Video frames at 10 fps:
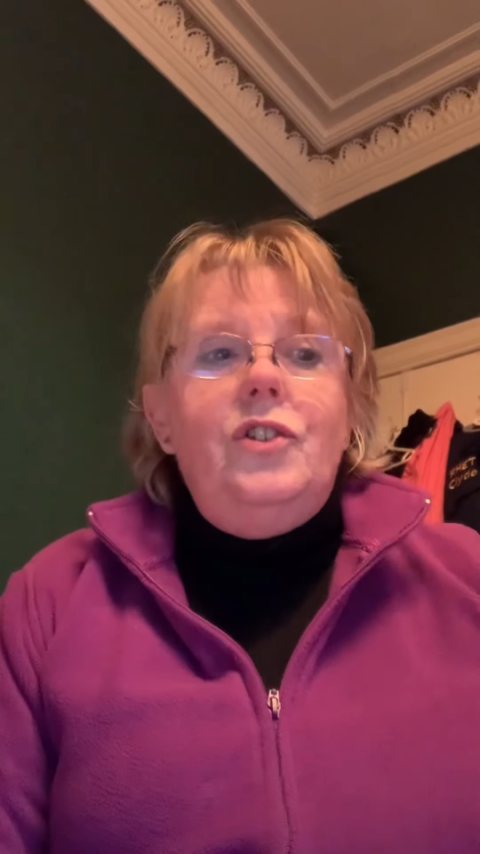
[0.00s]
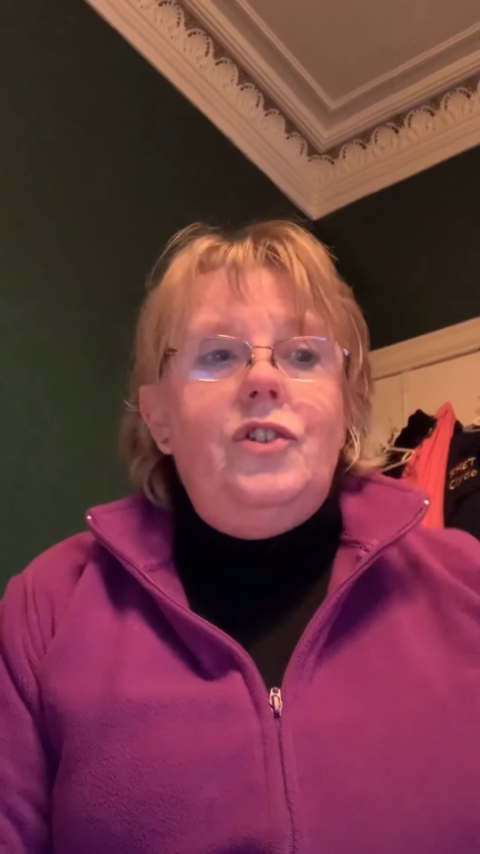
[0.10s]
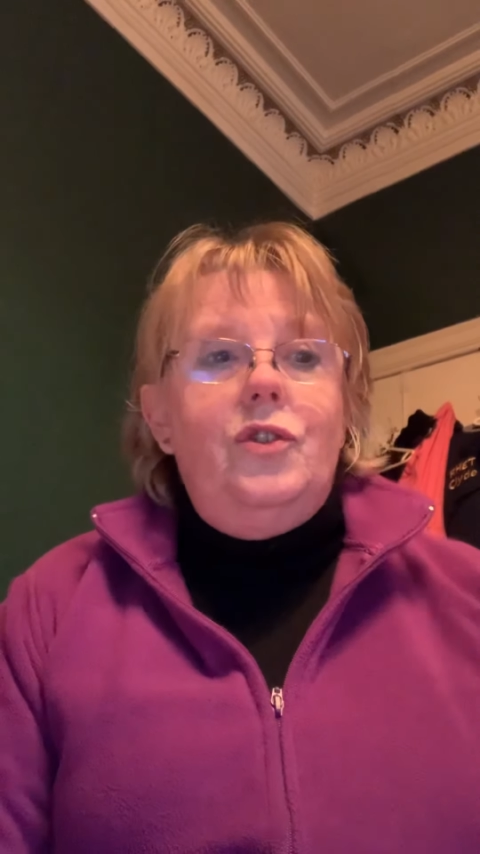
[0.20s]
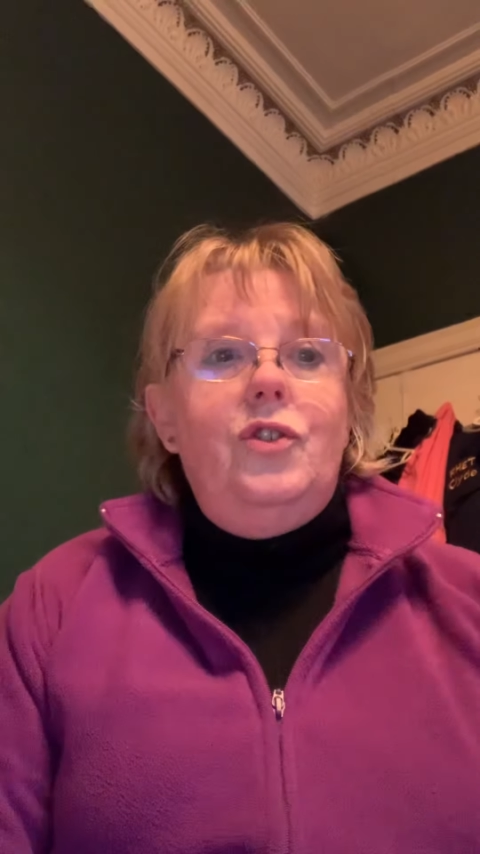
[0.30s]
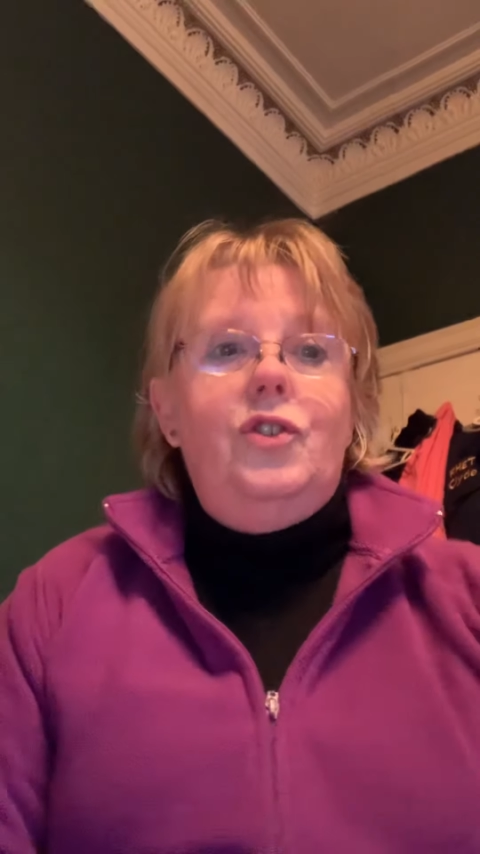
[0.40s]

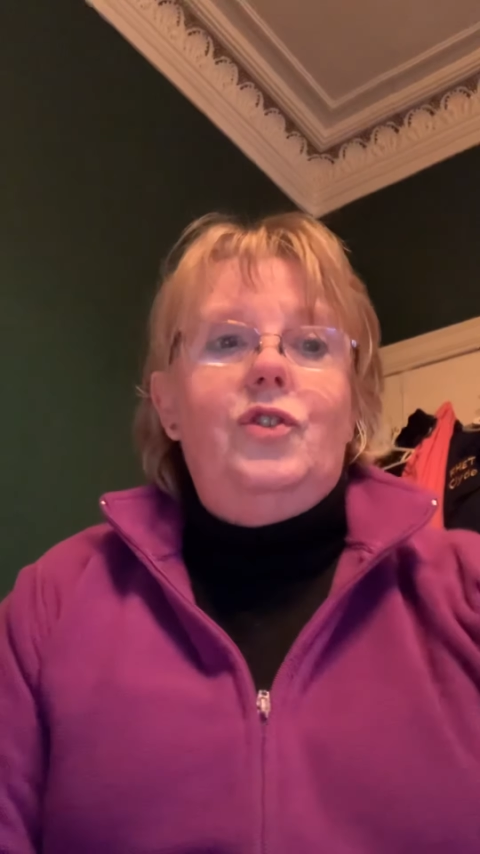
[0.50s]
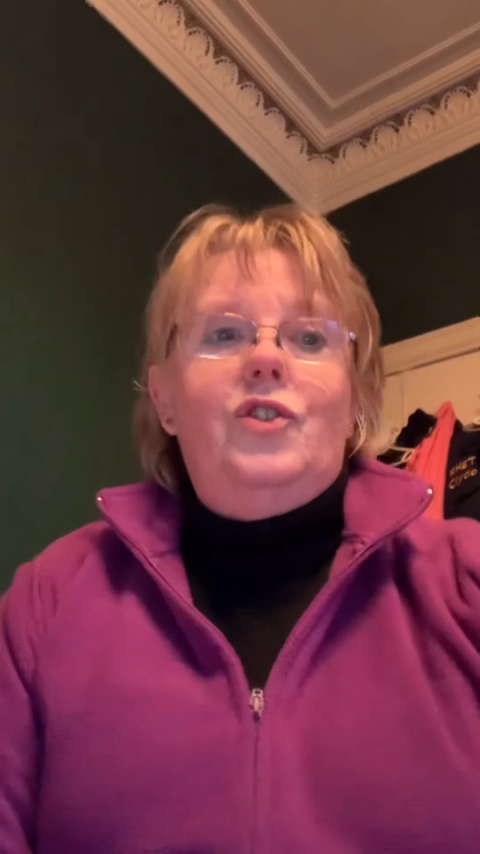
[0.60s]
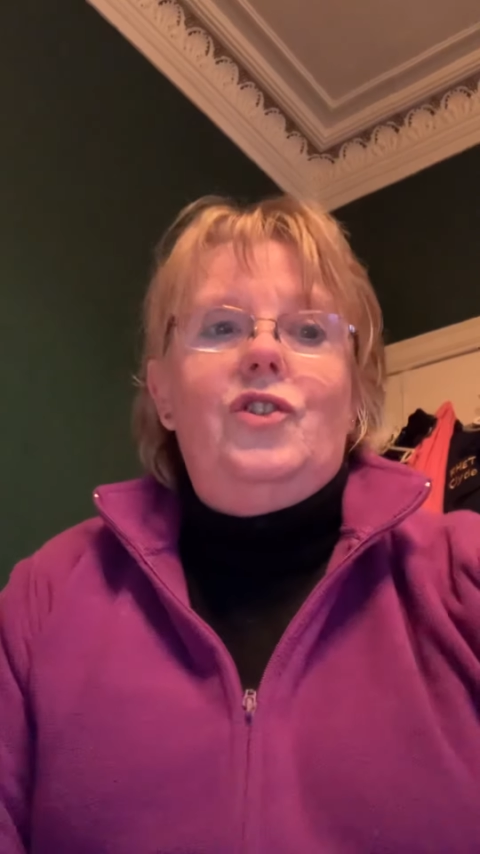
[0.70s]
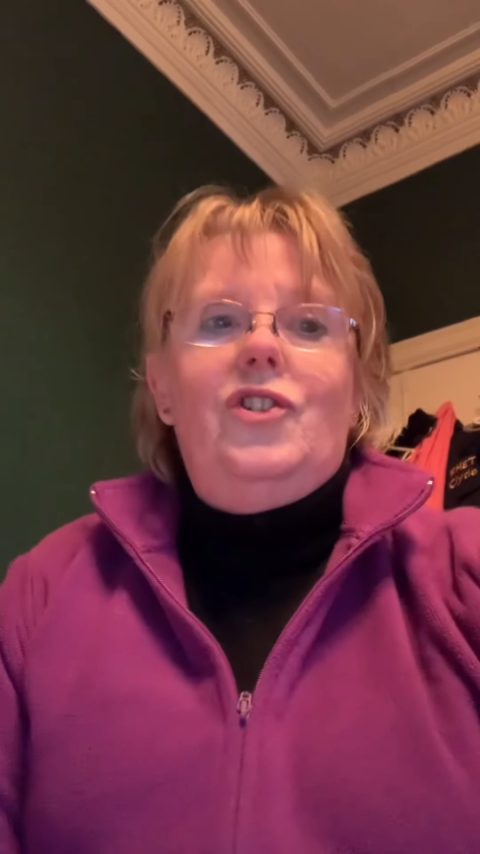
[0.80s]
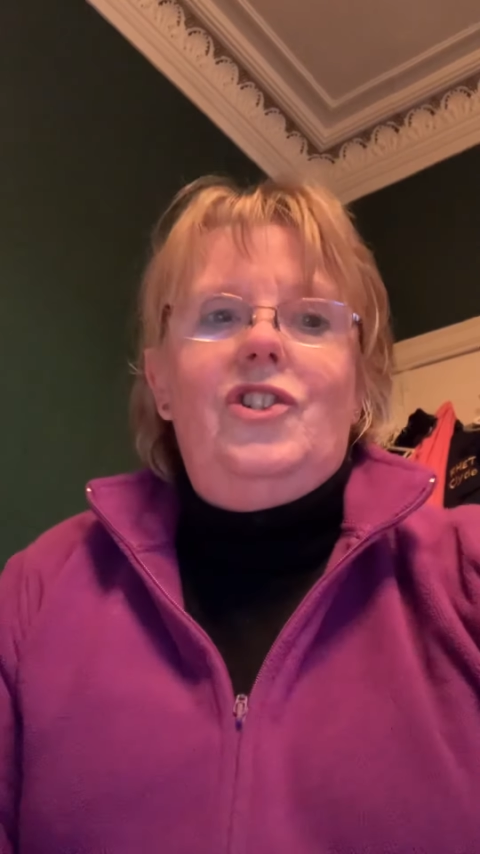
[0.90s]
to you
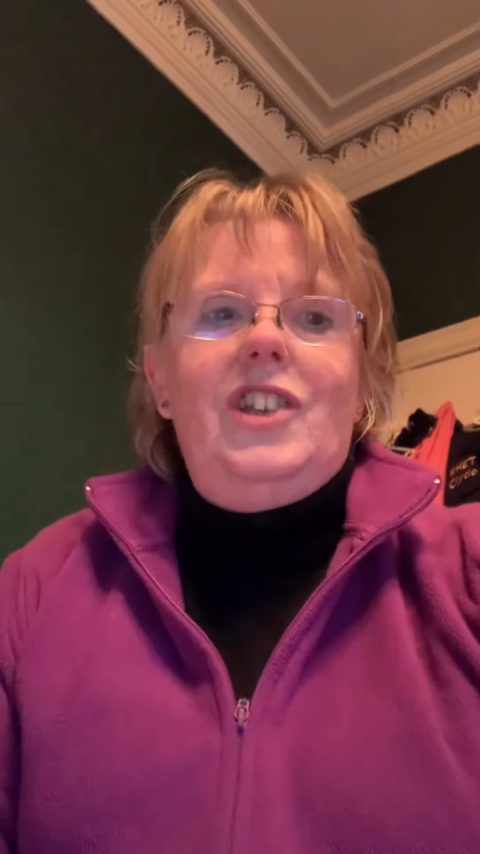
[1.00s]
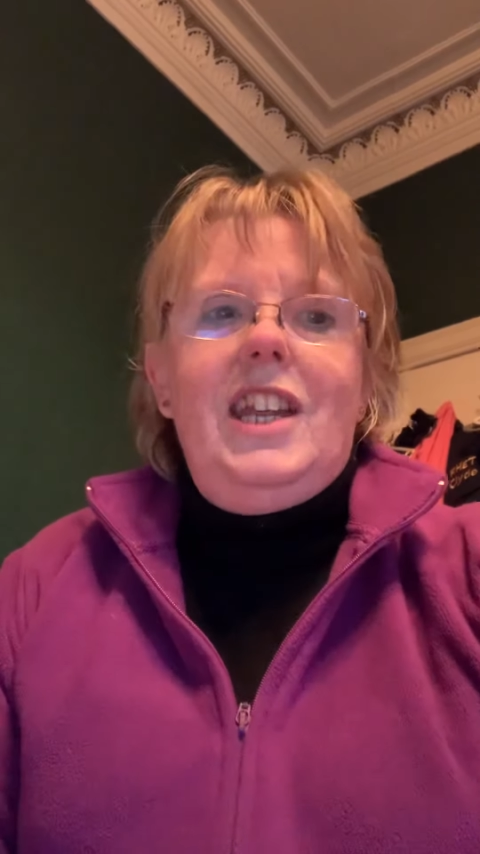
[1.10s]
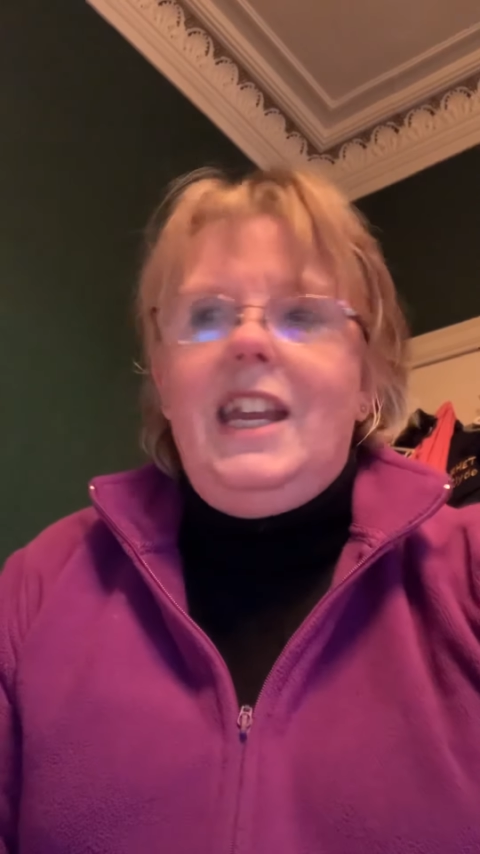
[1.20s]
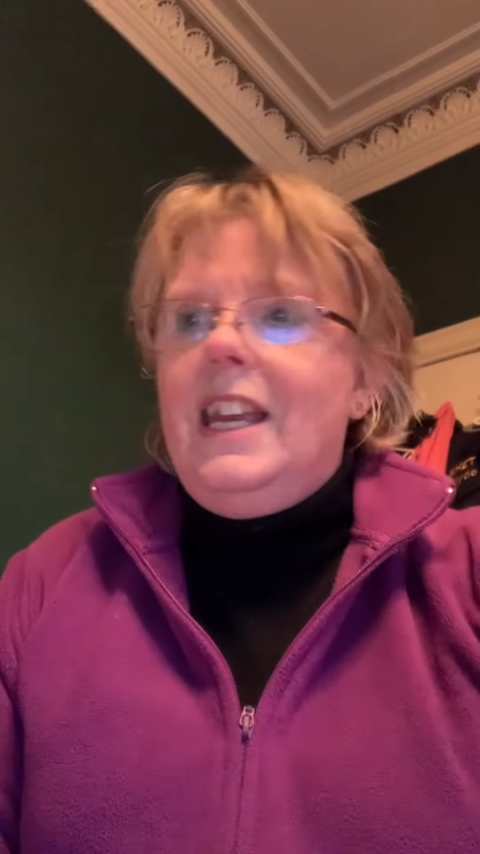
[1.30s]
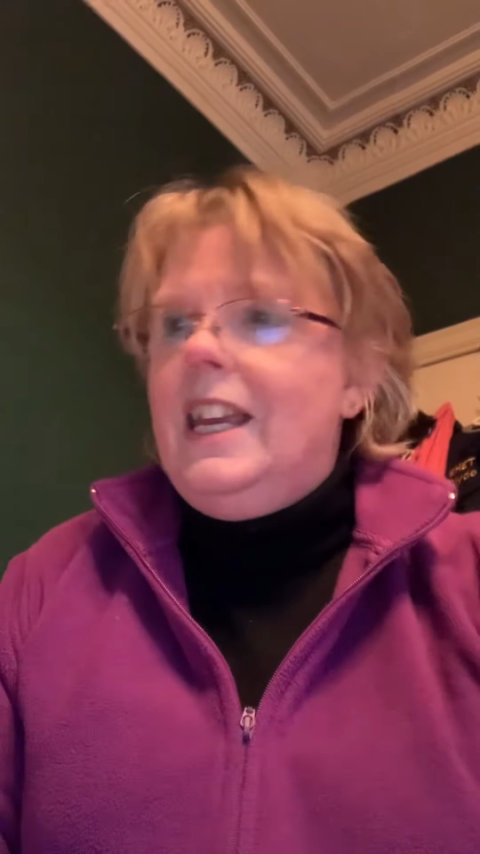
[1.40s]

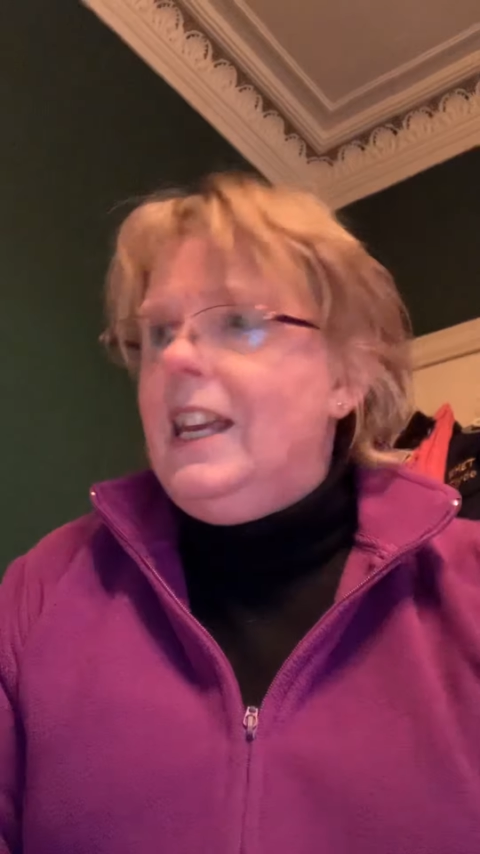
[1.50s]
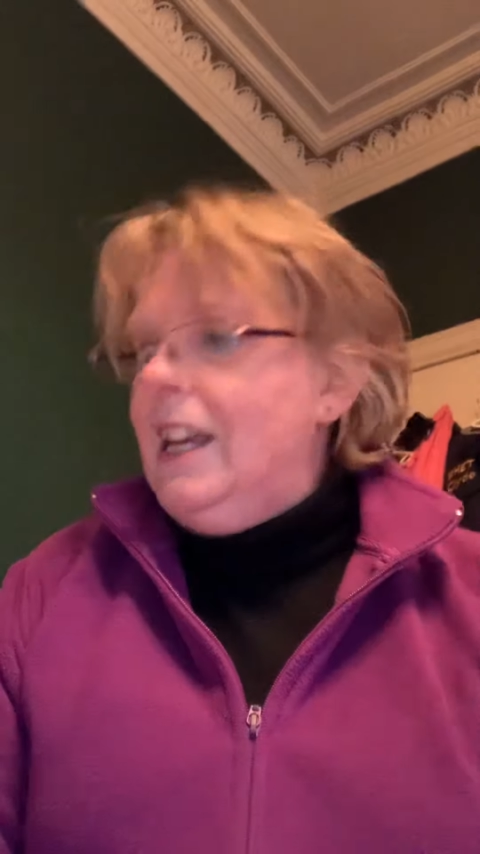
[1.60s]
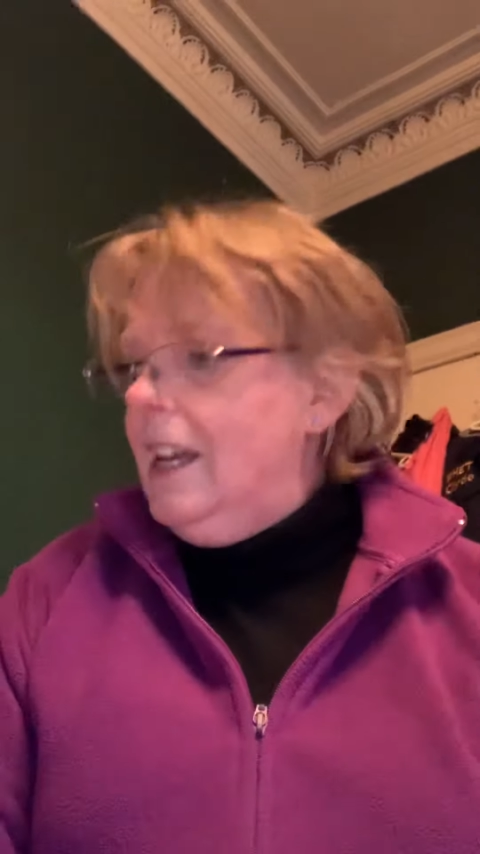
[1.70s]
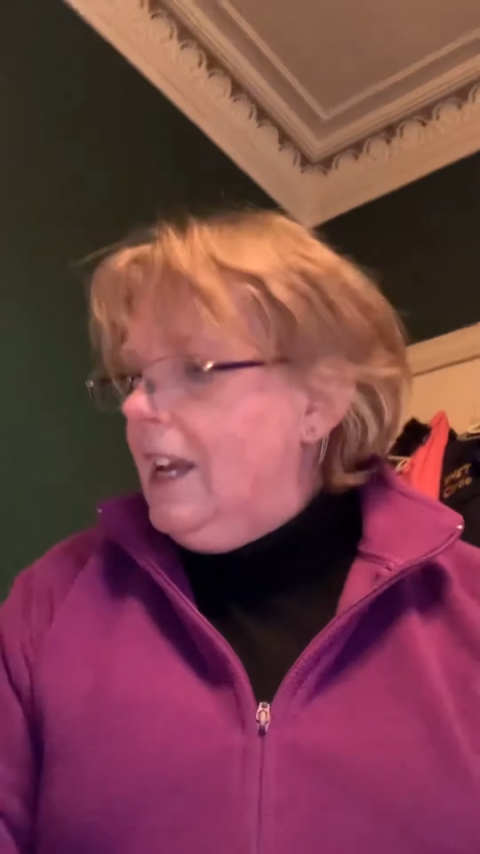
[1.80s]
today